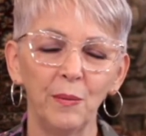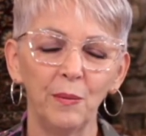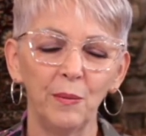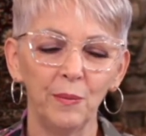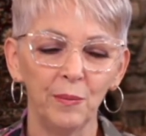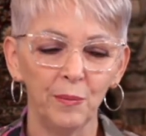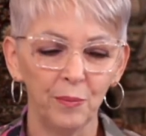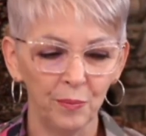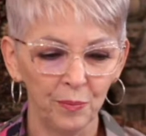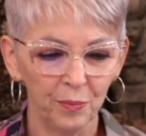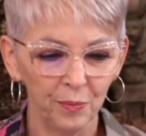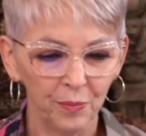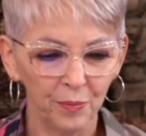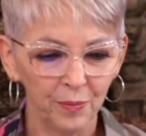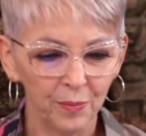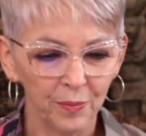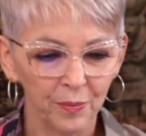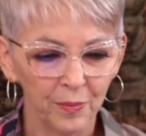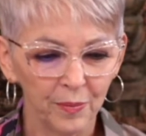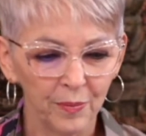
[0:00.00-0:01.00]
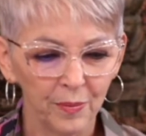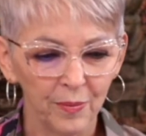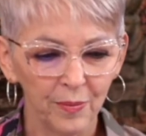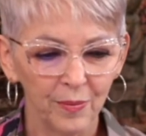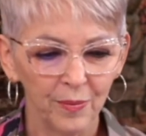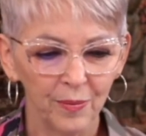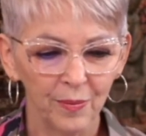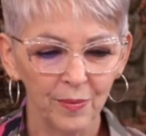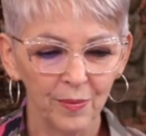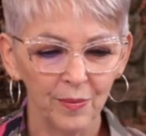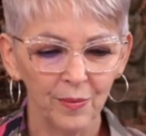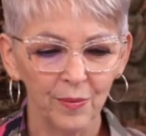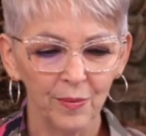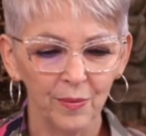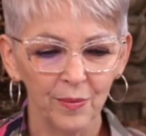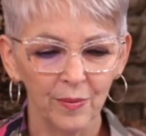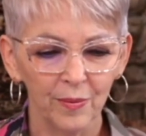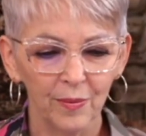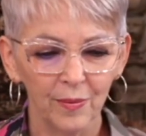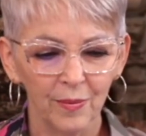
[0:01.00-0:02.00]

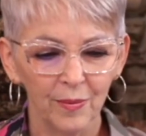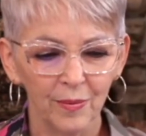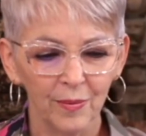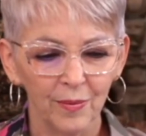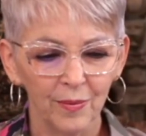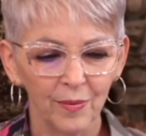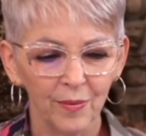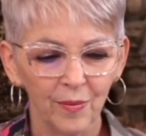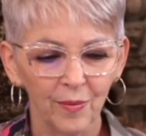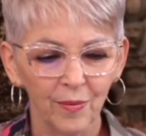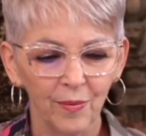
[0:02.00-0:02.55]
(silence)